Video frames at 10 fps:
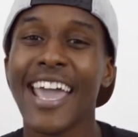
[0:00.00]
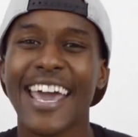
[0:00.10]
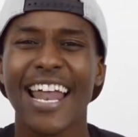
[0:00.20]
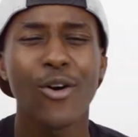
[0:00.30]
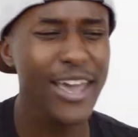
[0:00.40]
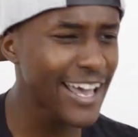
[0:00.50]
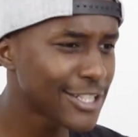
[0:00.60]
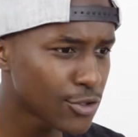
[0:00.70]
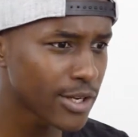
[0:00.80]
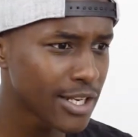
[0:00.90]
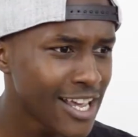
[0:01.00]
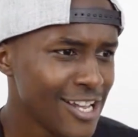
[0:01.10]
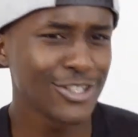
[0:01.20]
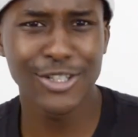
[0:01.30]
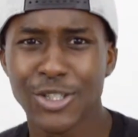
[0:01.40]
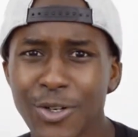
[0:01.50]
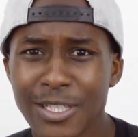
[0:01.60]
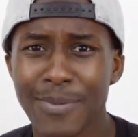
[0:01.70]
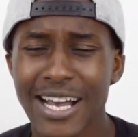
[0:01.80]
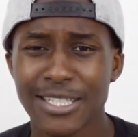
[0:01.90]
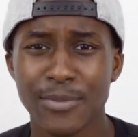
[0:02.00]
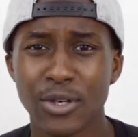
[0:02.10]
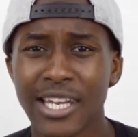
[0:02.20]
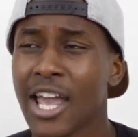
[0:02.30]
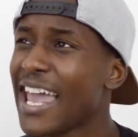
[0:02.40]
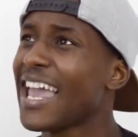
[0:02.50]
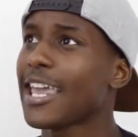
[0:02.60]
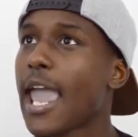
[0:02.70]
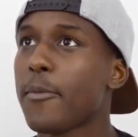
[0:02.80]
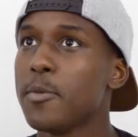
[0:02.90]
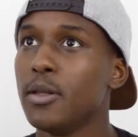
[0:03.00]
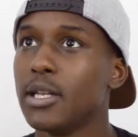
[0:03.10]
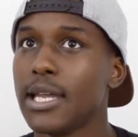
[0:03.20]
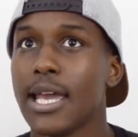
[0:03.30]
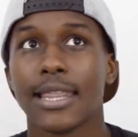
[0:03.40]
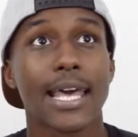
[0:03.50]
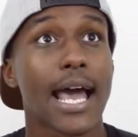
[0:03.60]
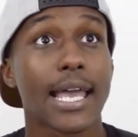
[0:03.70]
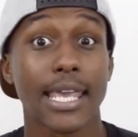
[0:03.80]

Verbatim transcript: and I will answer it to the soonest possibility and capability that I